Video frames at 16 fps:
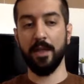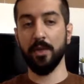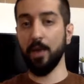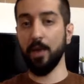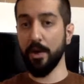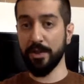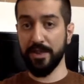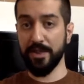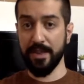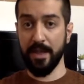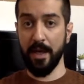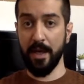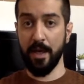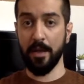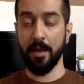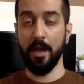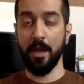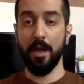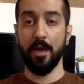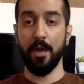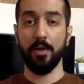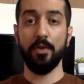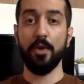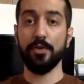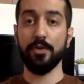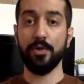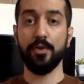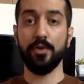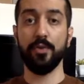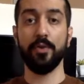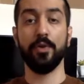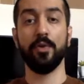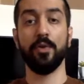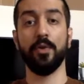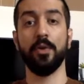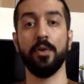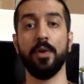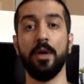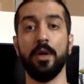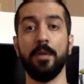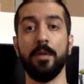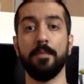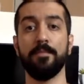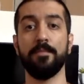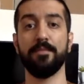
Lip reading: large-scale longitudinal